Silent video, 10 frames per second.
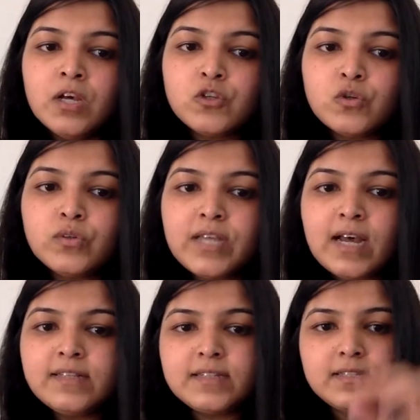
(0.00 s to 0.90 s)
So
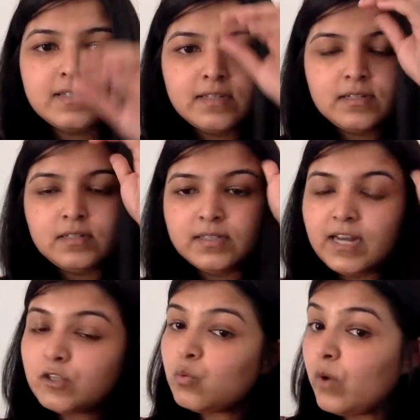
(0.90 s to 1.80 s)
that's
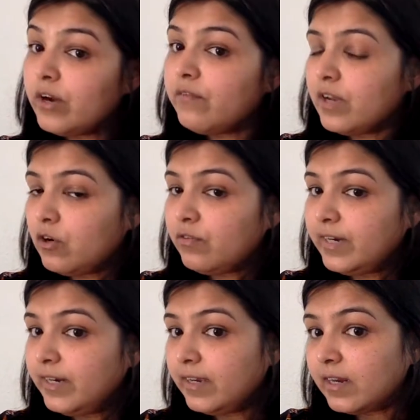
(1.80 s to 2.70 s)
one way of
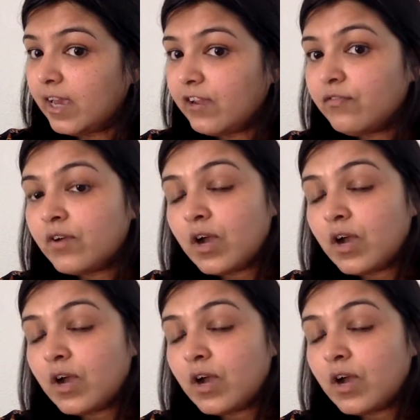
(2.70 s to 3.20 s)
leading life.